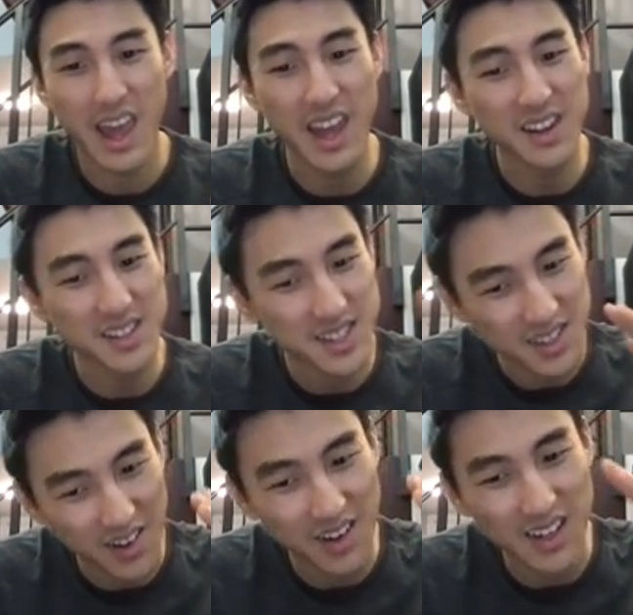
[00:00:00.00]
and it's
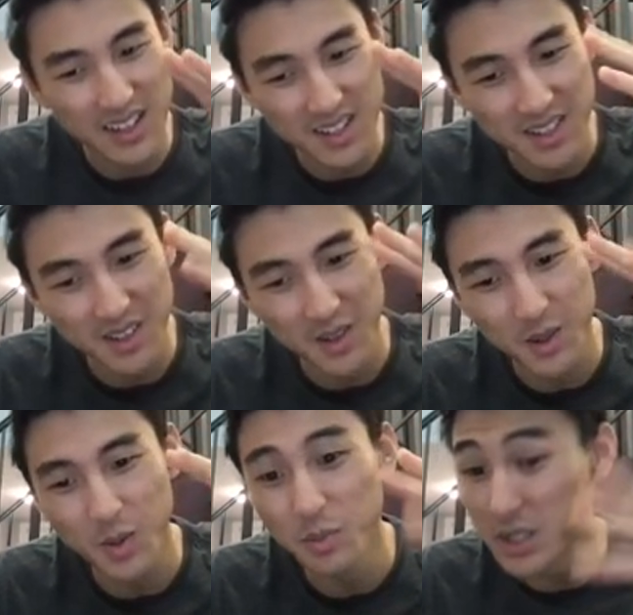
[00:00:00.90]
starting
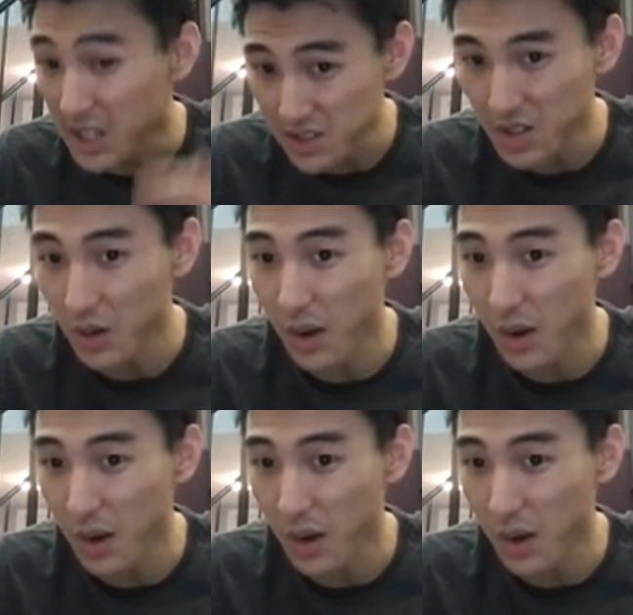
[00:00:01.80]
to potentially go